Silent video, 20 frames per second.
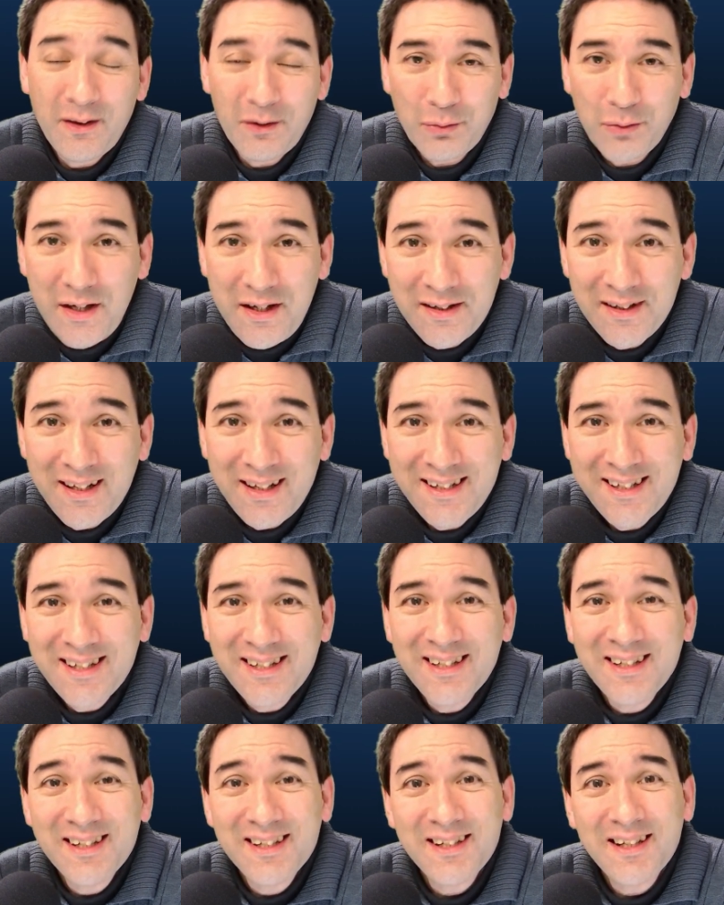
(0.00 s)
reason is,
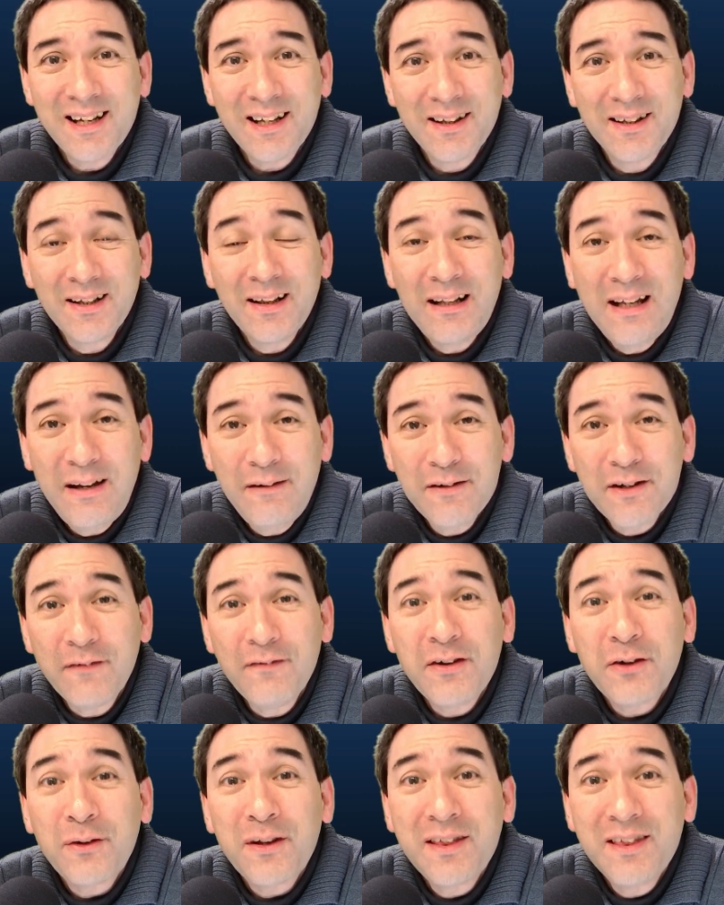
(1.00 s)
is, is that the leaves are
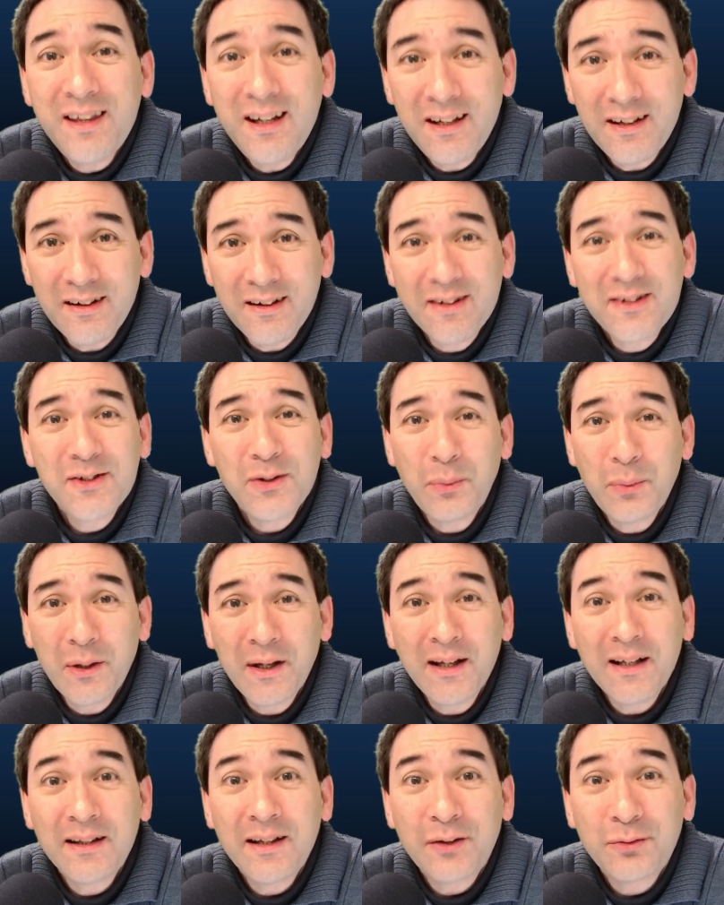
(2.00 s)
very thin, so we
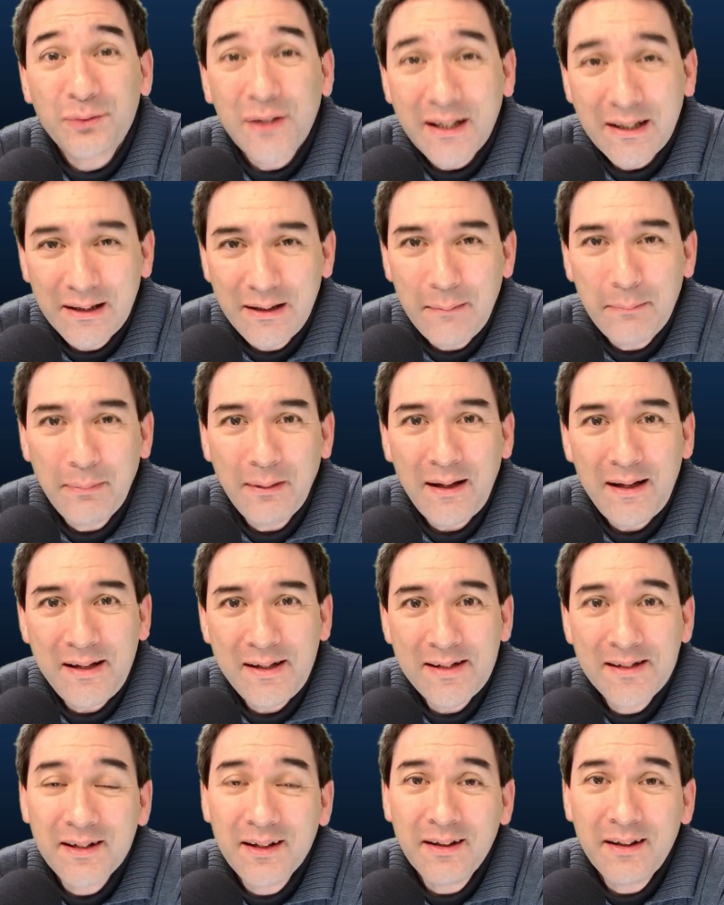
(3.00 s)
can directly
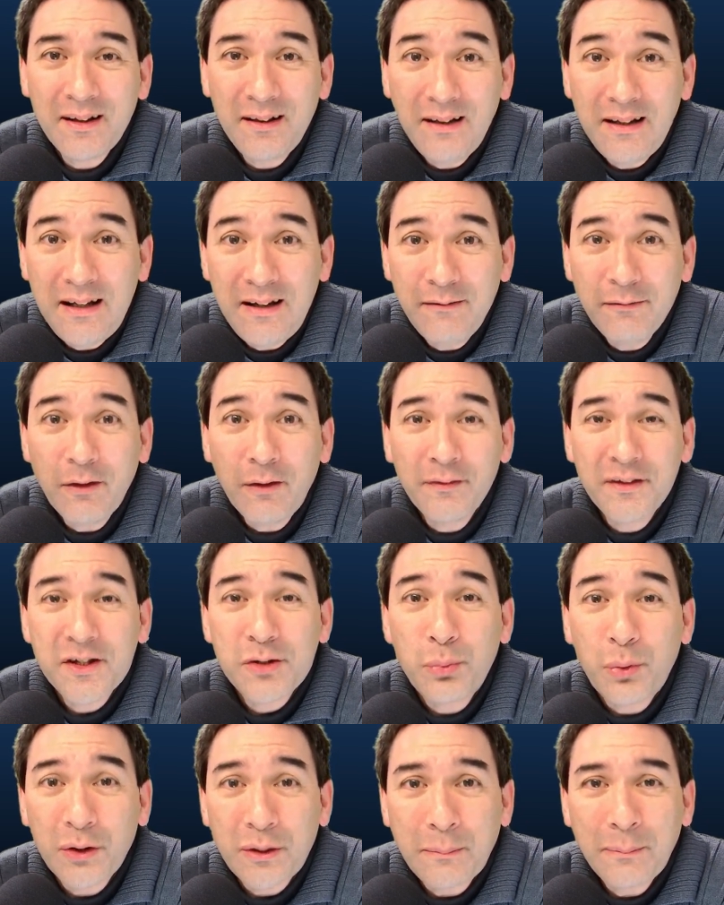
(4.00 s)
place uh, the leaf of
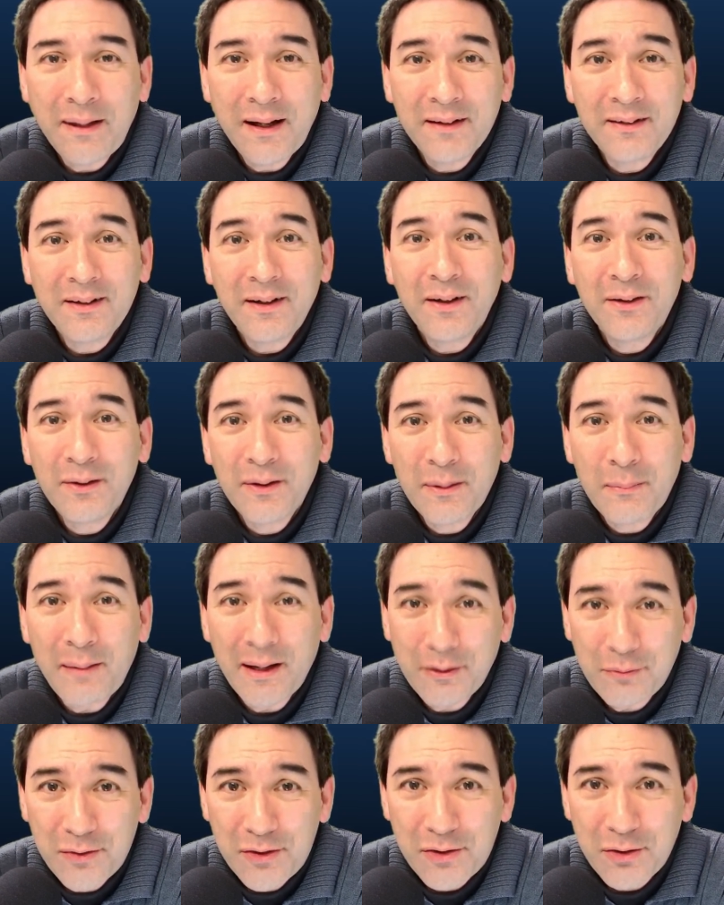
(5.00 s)
this water plant under the
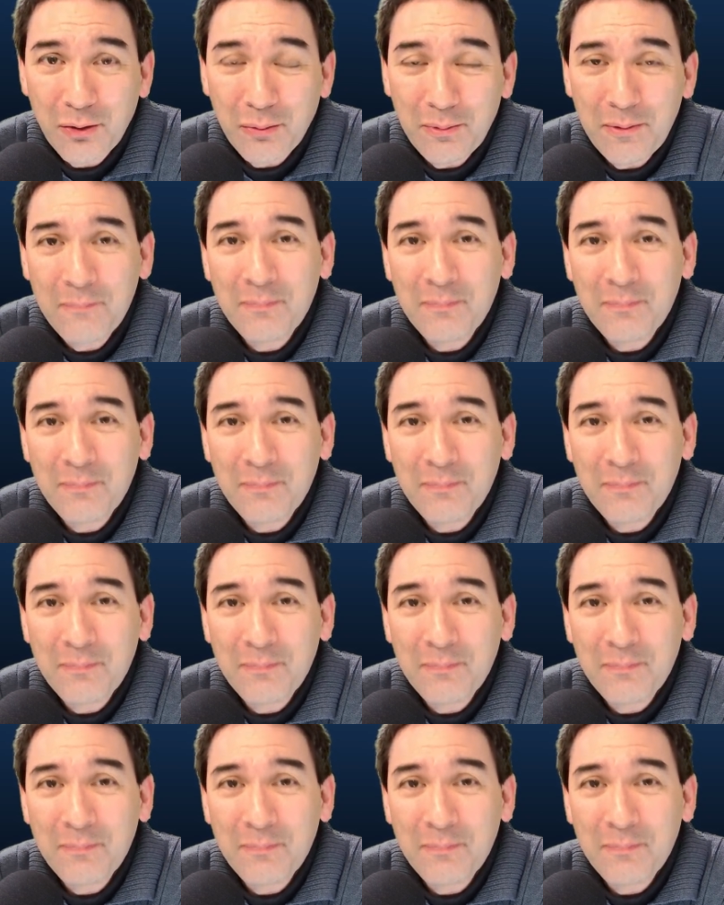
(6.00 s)
microscope.